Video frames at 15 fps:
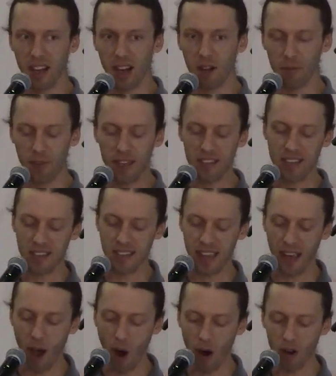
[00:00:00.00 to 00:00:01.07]
of things as
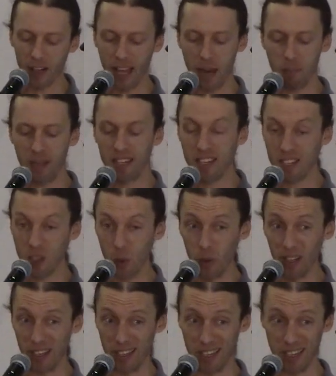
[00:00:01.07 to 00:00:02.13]
they are can be
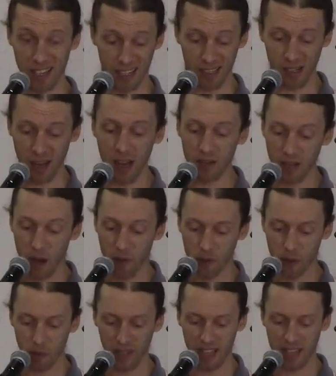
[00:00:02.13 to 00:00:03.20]
disorienting and
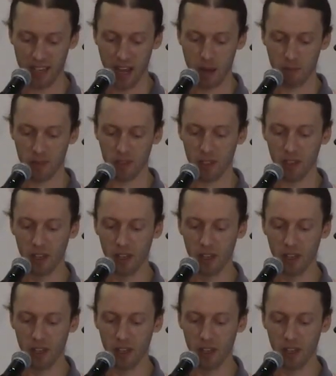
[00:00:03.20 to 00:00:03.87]
uncomfortable at times.